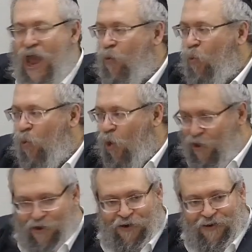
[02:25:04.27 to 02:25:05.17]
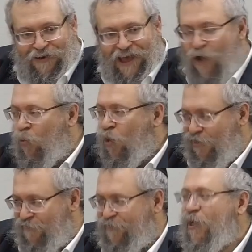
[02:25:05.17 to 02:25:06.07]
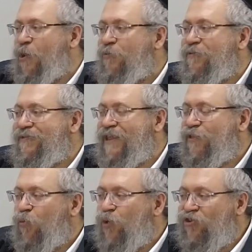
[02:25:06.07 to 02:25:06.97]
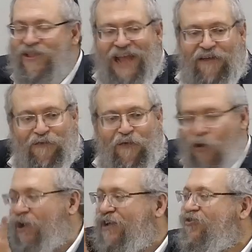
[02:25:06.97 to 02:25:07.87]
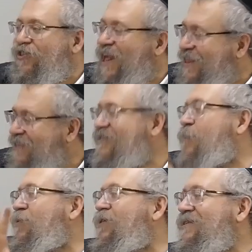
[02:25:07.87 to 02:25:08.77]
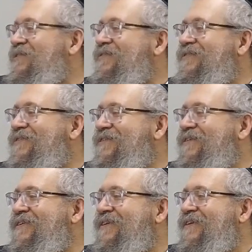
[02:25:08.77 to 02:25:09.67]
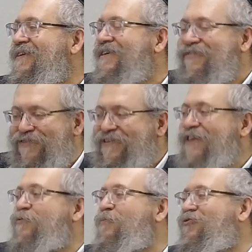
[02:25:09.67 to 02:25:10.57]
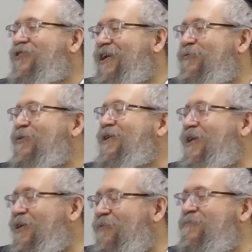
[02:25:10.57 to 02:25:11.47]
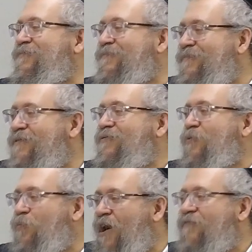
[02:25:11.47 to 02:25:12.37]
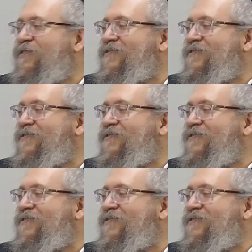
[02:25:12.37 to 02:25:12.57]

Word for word: How is the next piece is going to explain how is the problem going to be fixed? How is the Nar Hayoytse Me Eden